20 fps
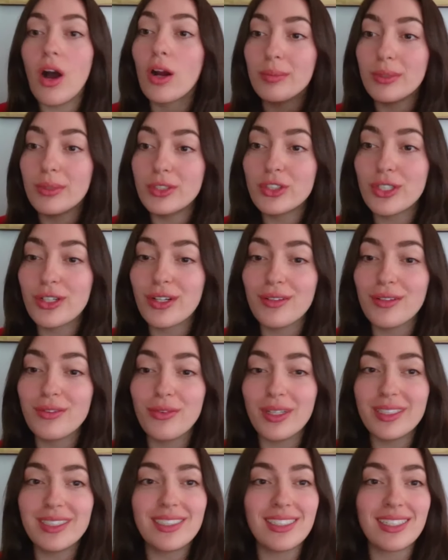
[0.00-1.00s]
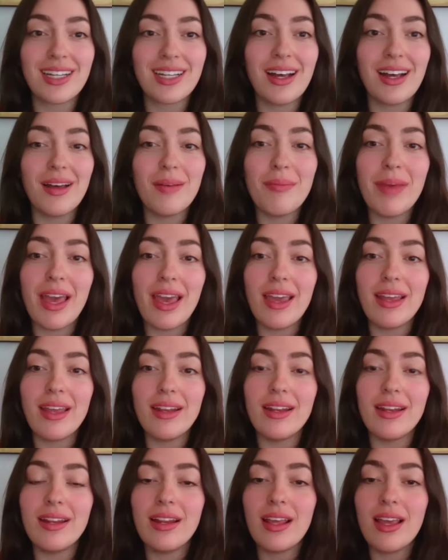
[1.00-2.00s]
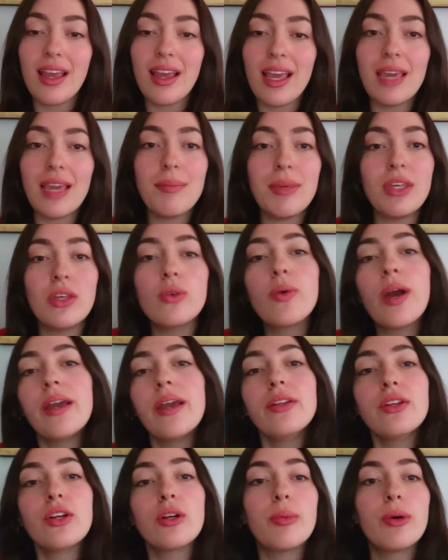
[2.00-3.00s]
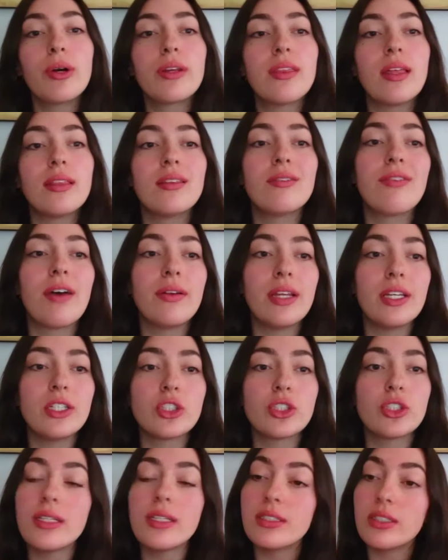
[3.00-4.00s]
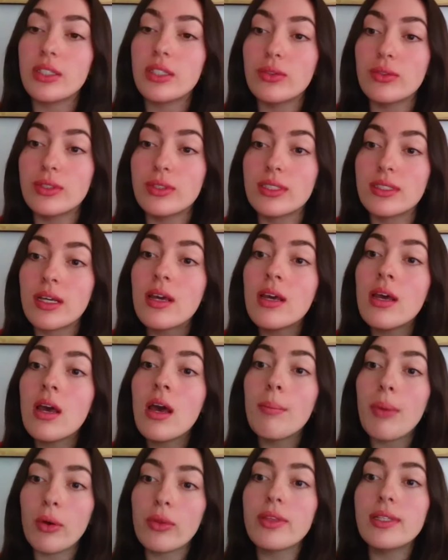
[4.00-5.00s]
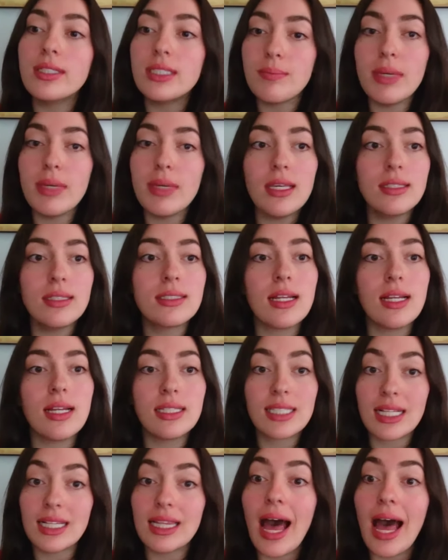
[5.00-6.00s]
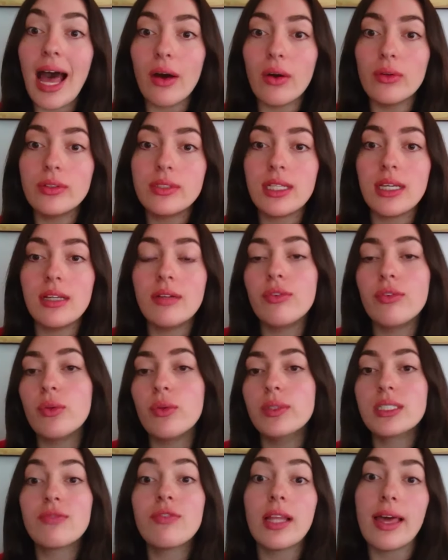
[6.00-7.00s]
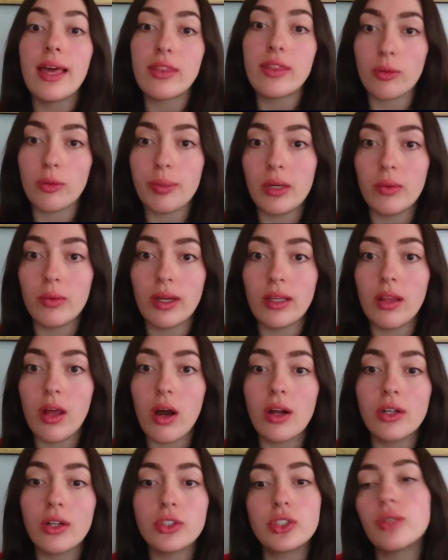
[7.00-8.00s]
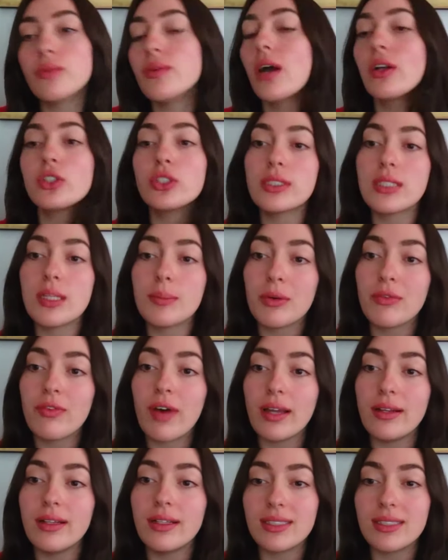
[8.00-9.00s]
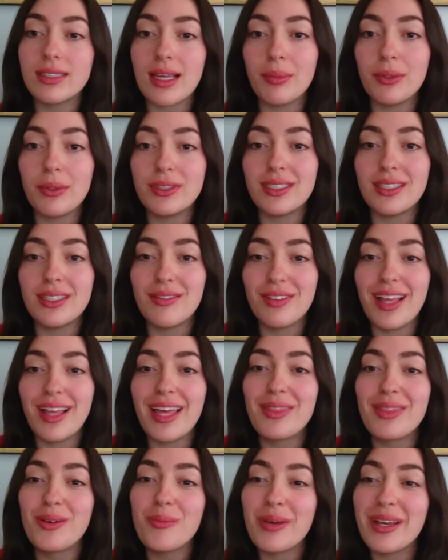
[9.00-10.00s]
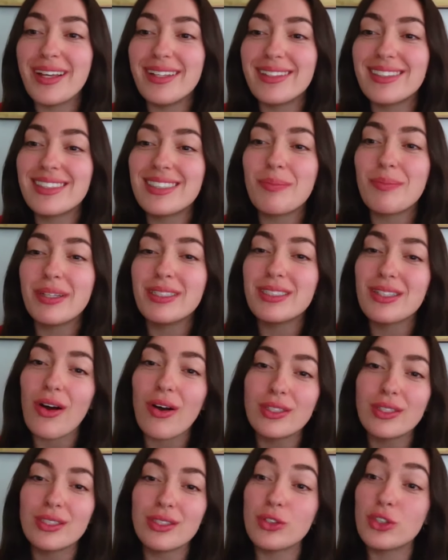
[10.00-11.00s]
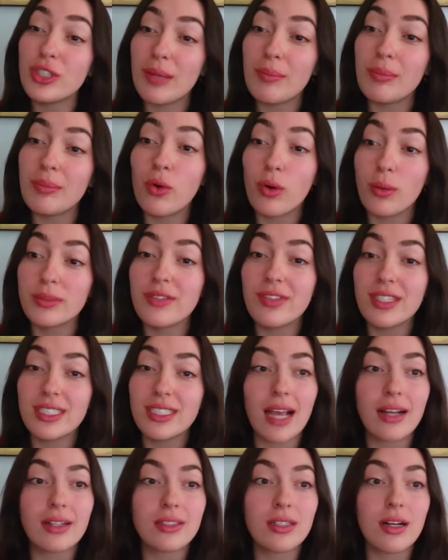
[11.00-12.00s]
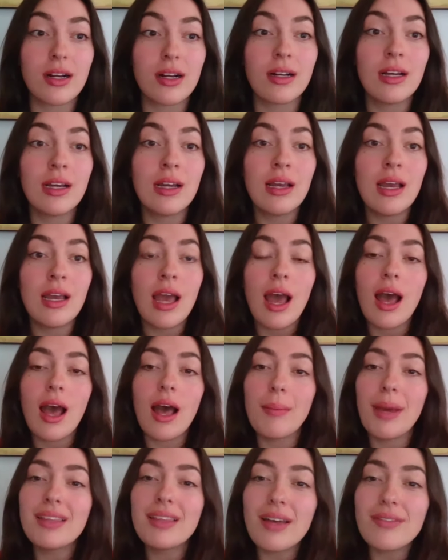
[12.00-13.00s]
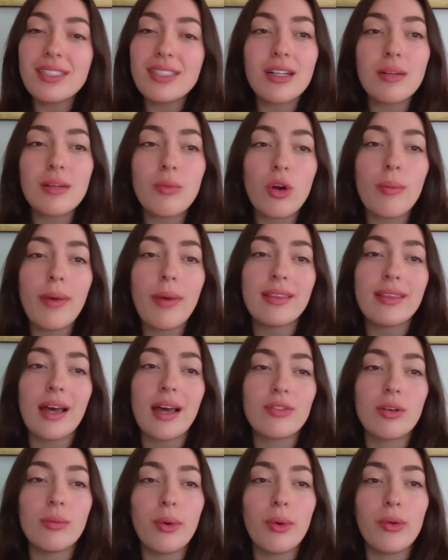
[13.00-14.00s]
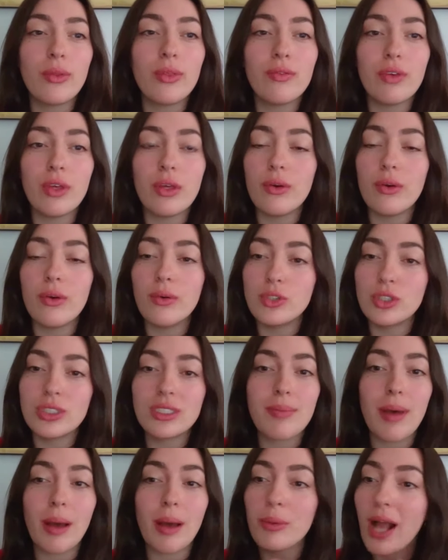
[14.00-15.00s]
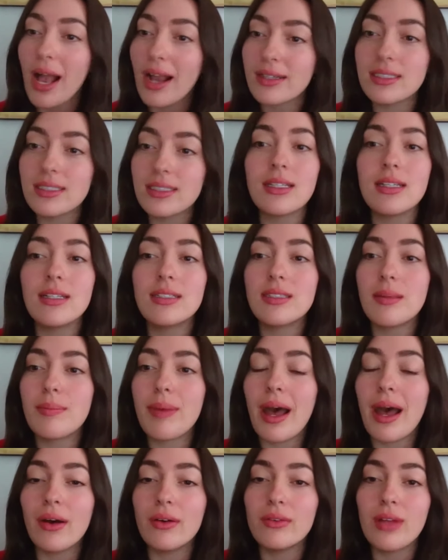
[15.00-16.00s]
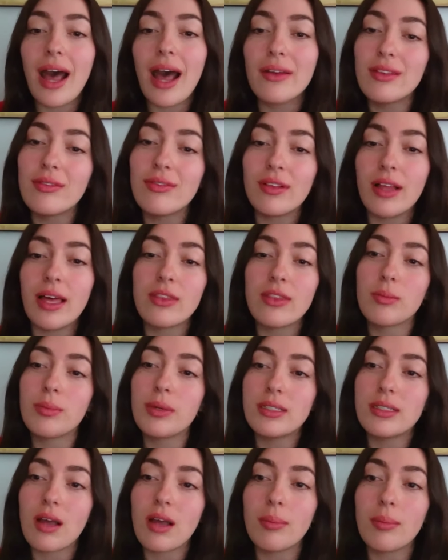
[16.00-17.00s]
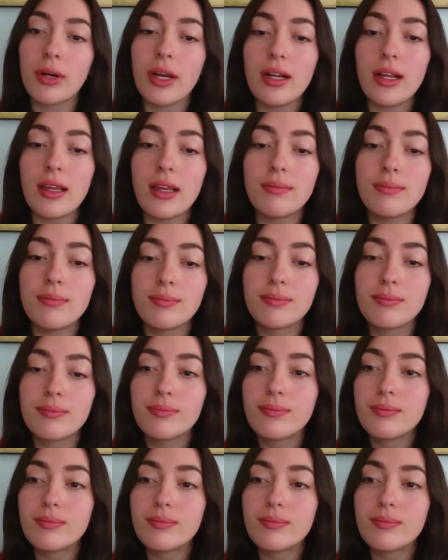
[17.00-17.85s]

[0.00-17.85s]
harbinger of what's to come. And Amy, you write in your book that the foundation has used both its means and its clout to influence philanthropy writ large. So, not just to provide an example to the philanthropists, but to also shape norms of the sector. Um, I'd love to hear more about that from both of you, just about practices, about how the philanthropy is operating.